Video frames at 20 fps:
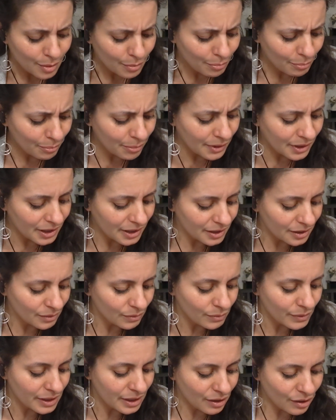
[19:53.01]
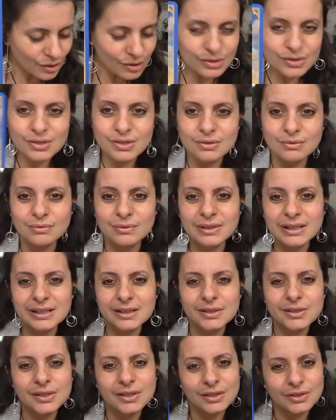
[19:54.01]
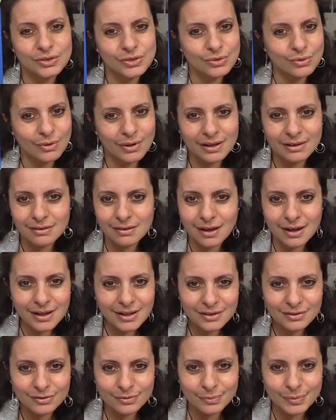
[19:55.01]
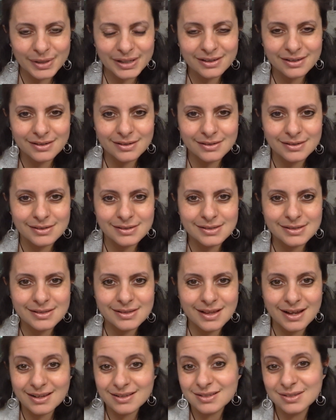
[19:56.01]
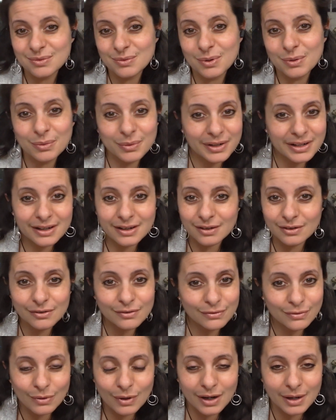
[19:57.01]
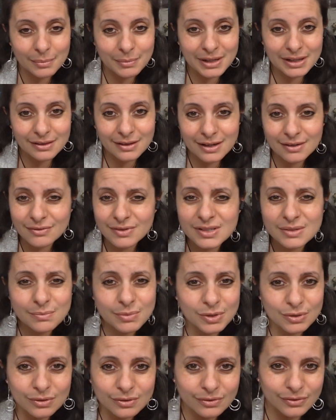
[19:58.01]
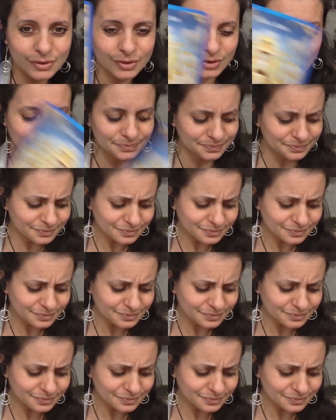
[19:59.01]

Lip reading: but we also need to enjoy life, because that's what we're here for. I mean, life is beautiful.